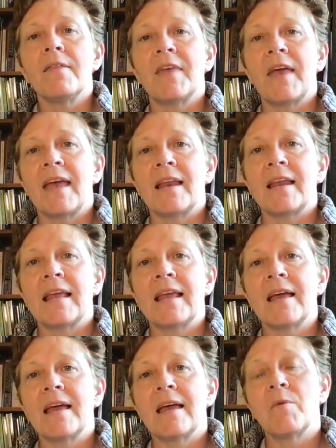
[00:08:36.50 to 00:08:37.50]
that
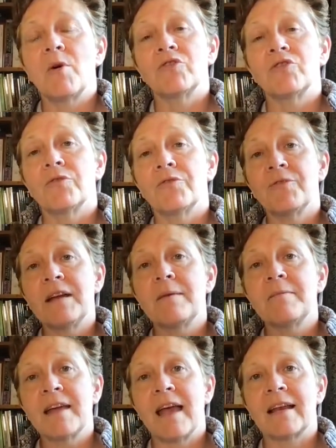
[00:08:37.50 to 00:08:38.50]
emotional
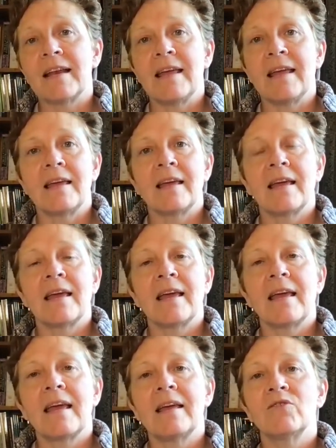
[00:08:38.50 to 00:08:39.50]
freedom technique
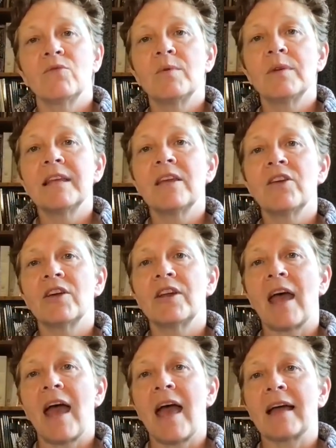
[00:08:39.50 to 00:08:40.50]
is really
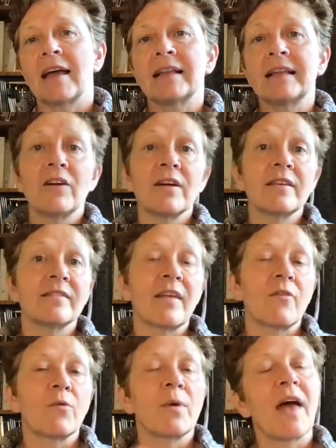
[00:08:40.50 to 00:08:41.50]
good at clearing
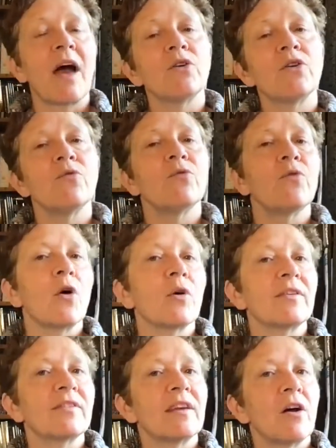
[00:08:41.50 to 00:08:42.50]
stuff without you
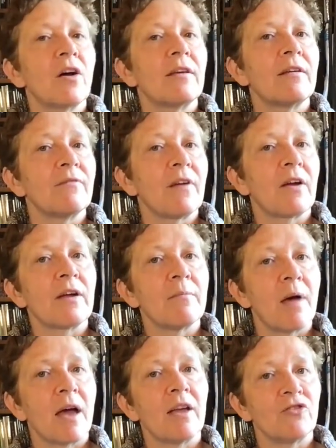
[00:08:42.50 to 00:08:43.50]
focusing on it very
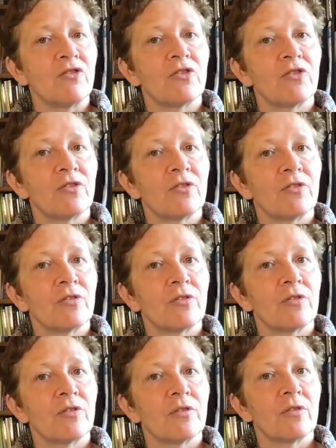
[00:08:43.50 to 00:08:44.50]
much.
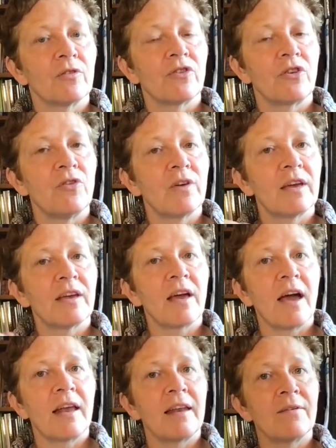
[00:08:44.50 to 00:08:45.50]
So you can
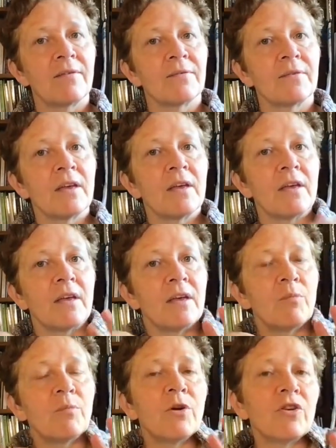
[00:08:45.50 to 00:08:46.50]
kind of
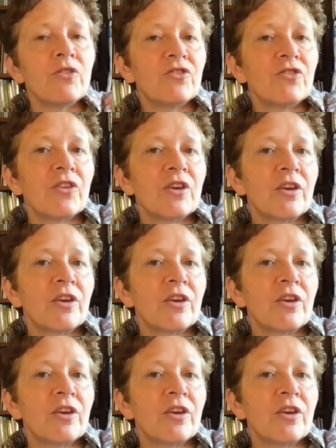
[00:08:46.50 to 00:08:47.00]
push.